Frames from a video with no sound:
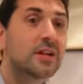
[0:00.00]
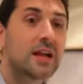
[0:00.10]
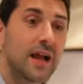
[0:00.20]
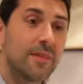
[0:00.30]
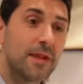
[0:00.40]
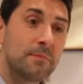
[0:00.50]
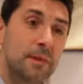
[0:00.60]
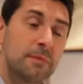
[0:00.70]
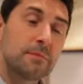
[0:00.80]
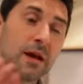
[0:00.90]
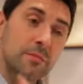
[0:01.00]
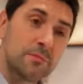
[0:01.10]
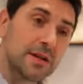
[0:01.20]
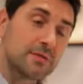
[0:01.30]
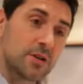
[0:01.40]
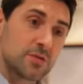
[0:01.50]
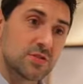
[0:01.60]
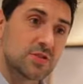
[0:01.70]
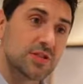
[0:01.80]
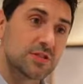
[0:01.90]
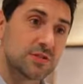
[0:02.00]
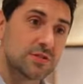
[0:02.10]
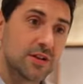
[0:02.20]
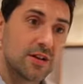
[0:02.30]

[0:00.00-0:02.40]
And then bit by bit, we considered